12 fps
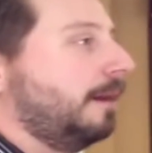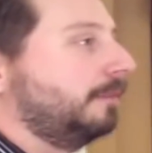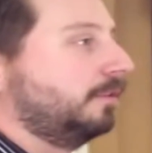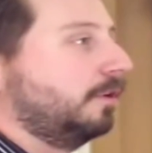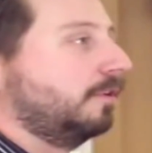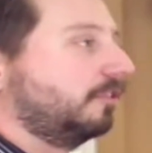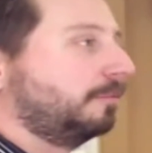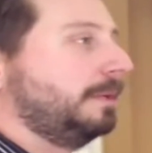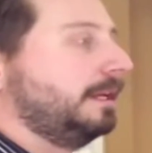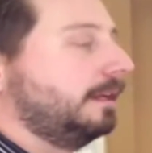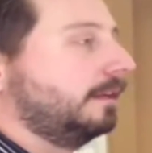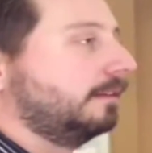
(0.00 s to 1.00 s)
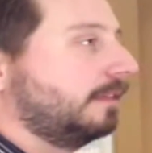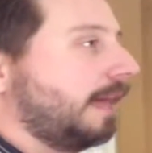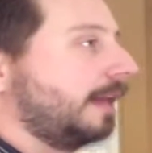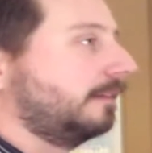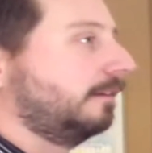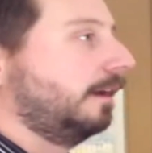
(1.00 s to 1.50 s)
so to speak, into
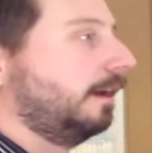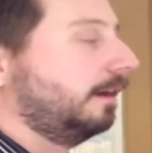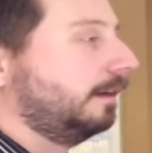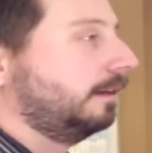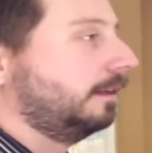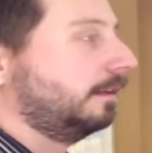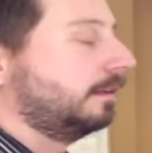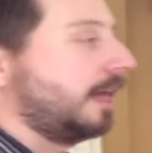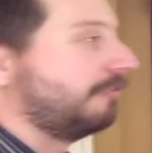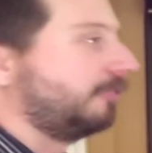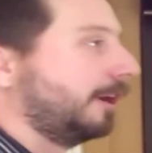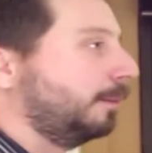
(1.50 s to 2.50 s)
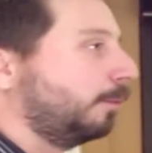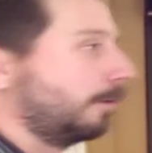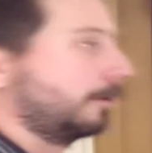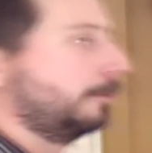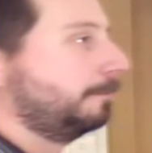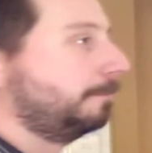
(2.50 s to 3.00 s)
that framework.